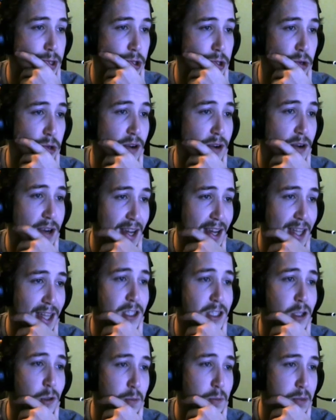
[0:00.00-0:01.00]
Your
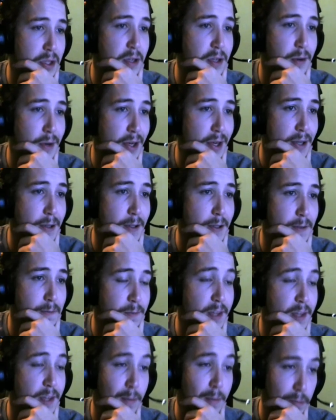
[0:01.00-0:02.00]
next Obliterate.
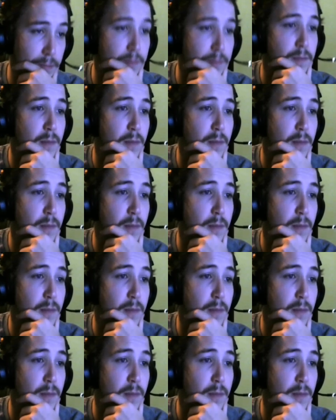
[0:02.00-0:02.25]
Yep.